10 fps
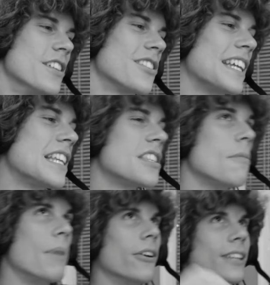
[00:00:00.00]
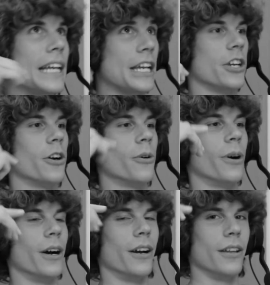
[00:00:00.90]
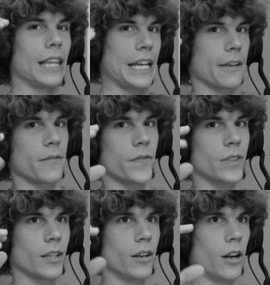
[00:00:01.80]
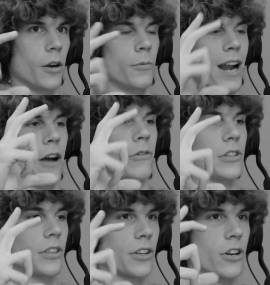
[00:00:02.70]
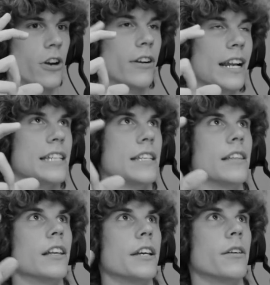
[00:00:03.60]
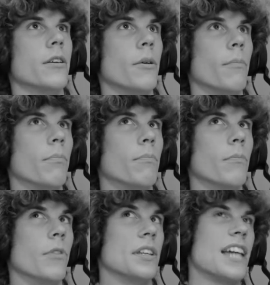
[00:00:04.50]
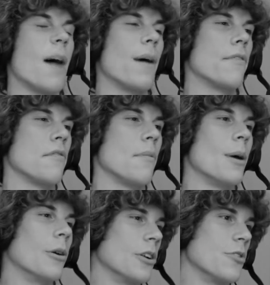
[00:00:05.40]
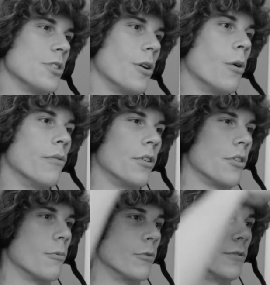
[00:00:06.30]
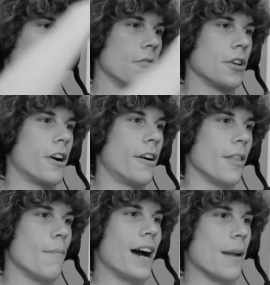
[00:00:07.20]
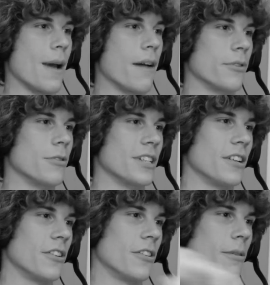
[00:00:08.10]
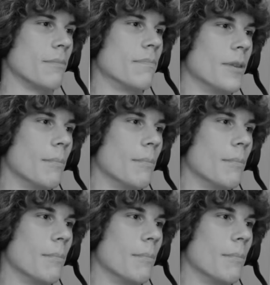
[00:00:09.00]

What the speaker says: So like, does the belt like go like around the car, as in like the top half of the belt goes over the roof of the car and the bottom half goes under the